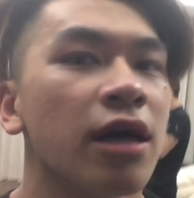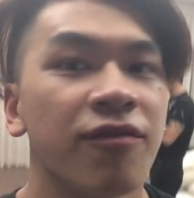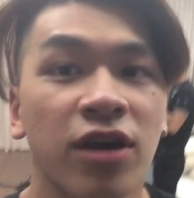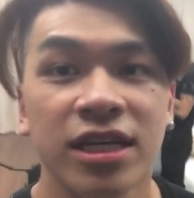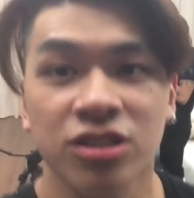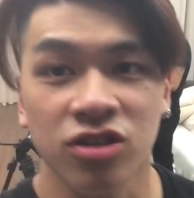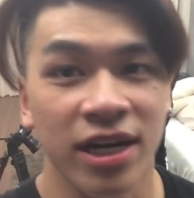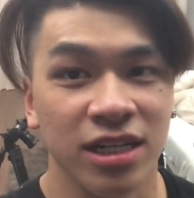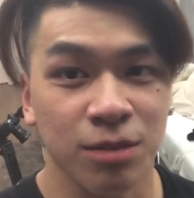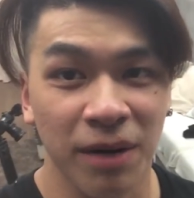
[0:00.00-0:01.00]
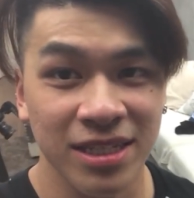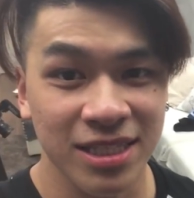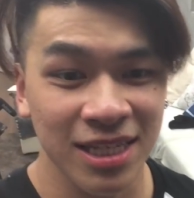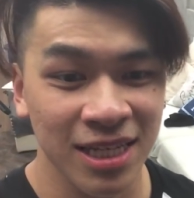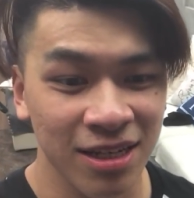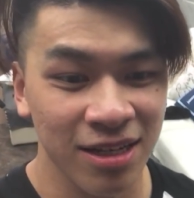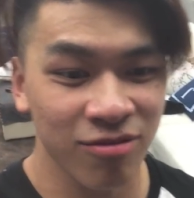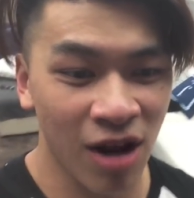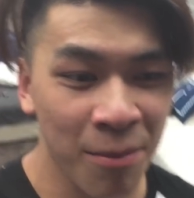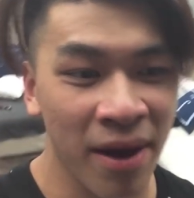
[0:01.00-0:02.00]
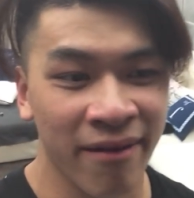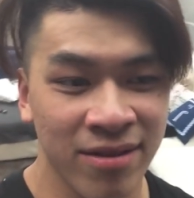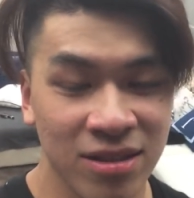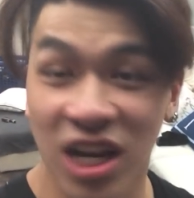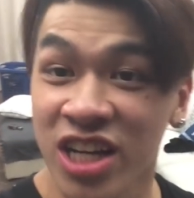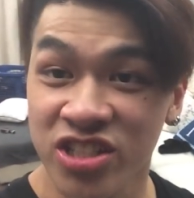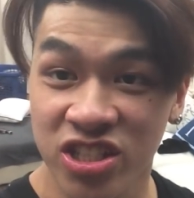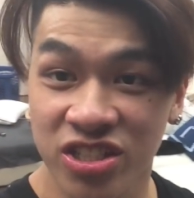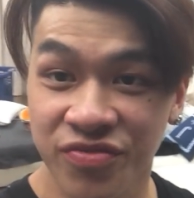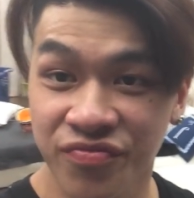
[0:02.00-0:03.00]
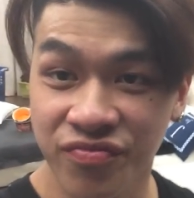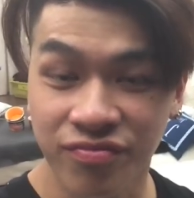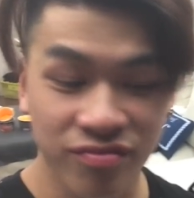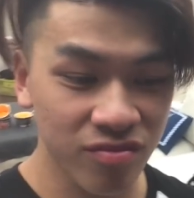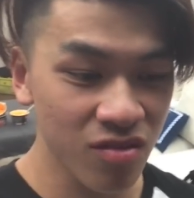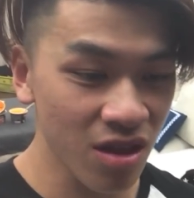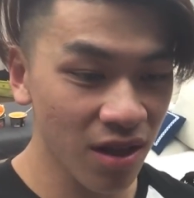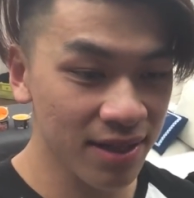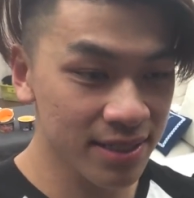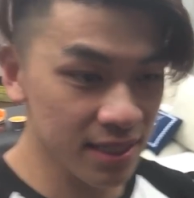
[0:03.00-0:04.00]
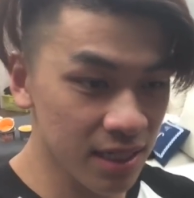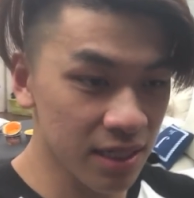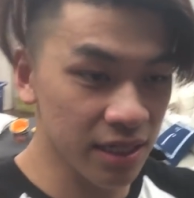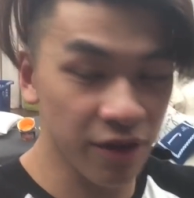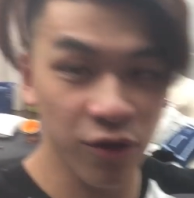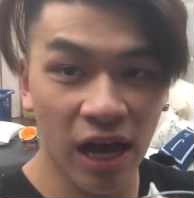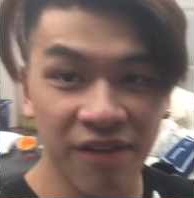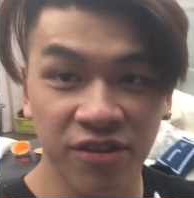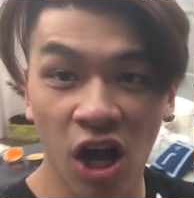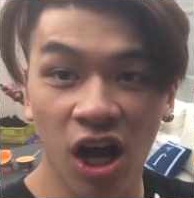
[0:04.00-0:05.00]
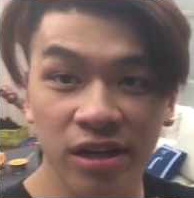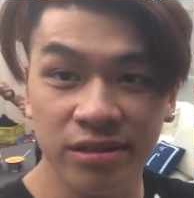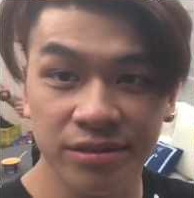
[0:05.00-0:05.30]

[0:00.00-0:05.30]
Have you guys tried the spicy ramen challenge? If you have not...